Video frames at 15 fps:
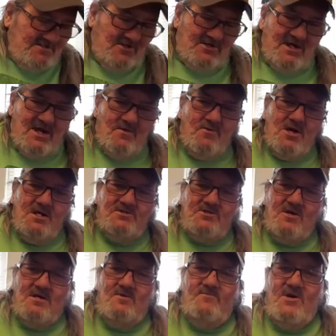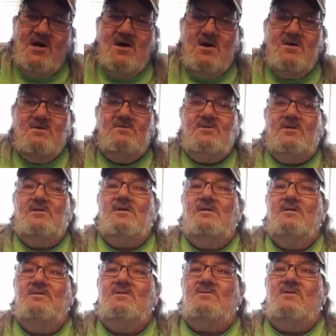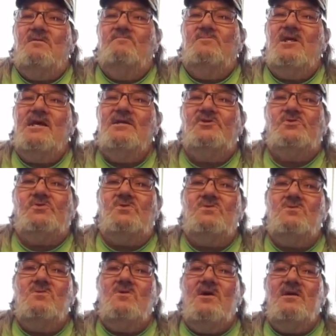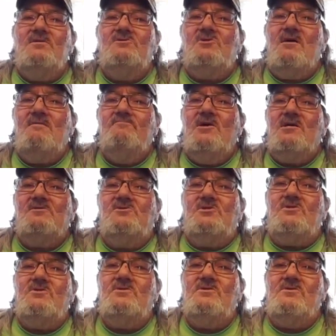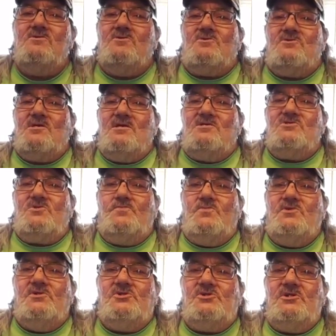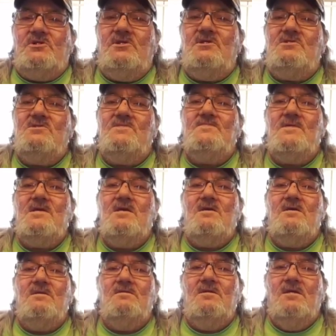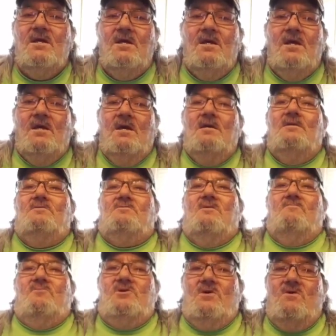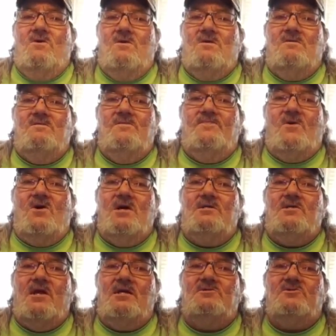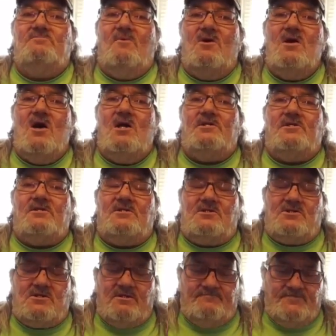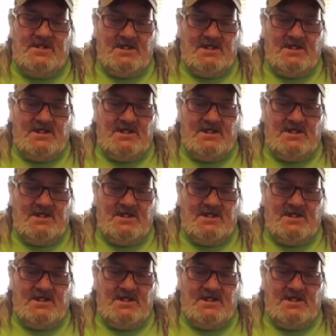Today I want to talk about some natural antibacterials as when shit hits the fan, it's going to be hard to find antibiotics.